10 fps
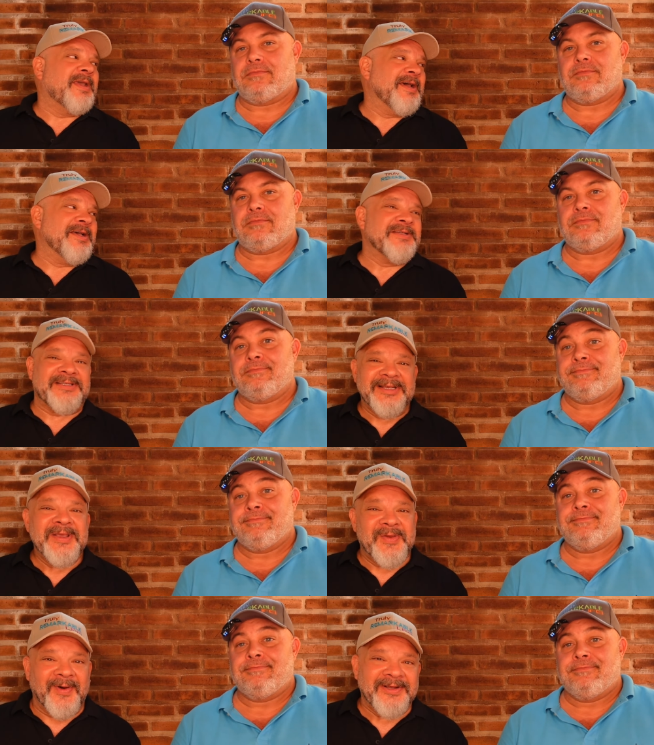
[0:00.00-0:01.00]

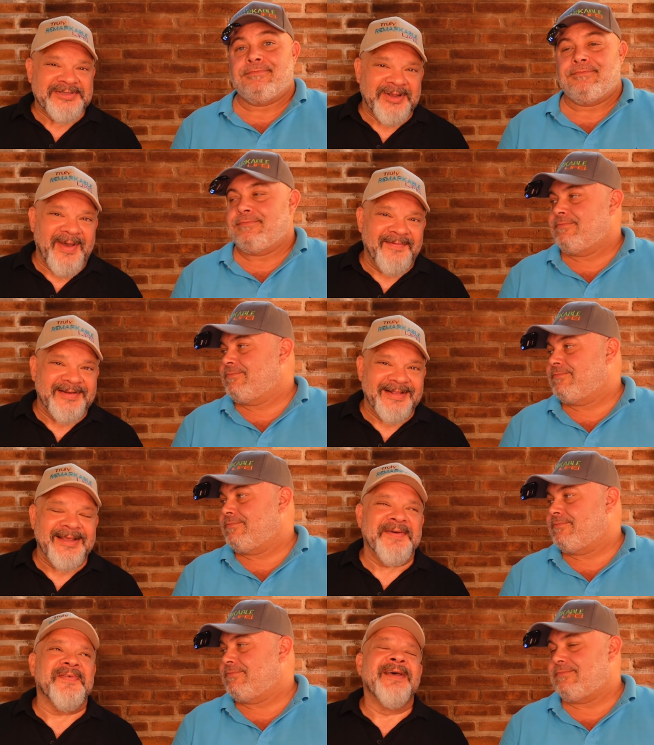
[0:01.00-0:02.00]
Speaker 1: because you also have to
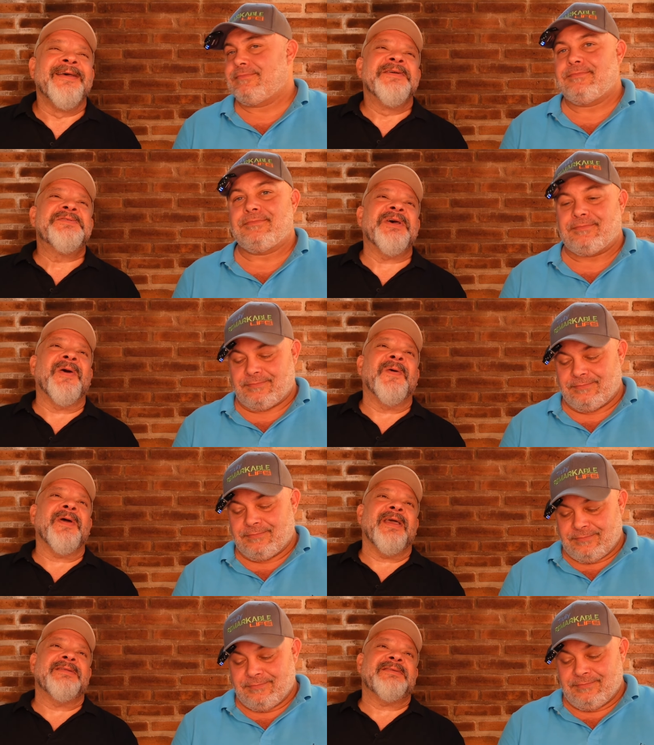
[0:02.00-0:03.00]
live.
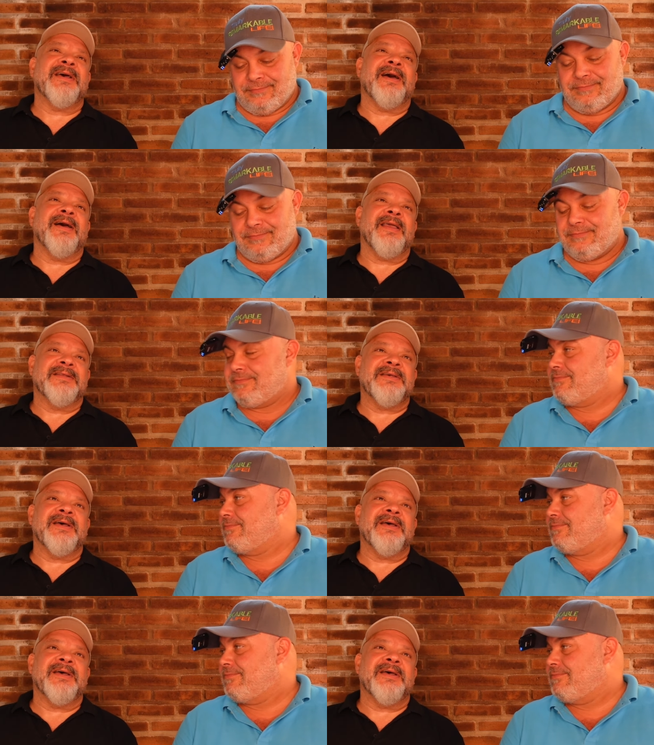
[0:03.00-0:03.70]
So it's uh, it's